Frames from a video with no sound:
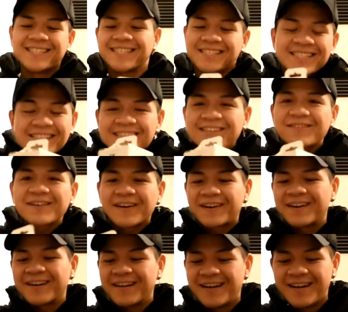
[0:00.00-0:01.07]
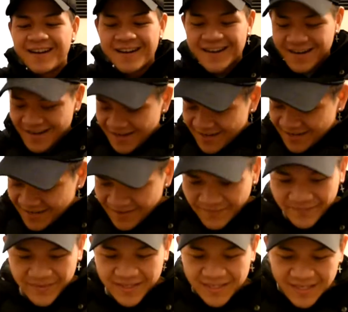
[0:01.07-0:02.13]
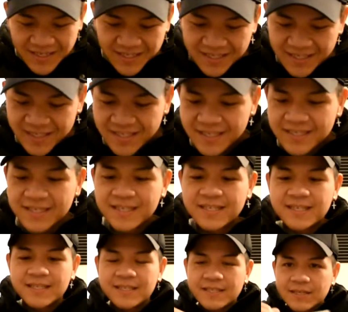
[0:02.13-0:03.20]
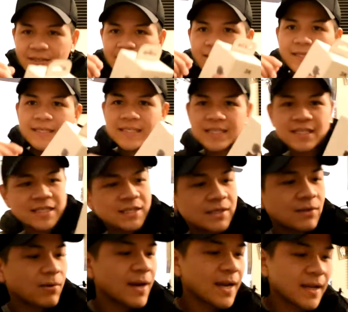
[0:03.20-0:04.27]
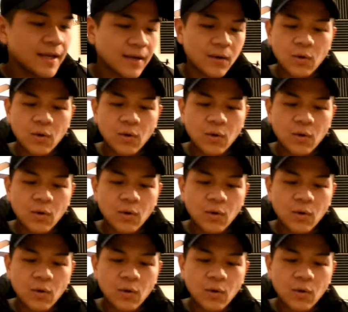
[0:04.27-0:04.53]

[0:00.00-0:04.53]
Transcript: It's a gift card. Yeah. So let's just crank it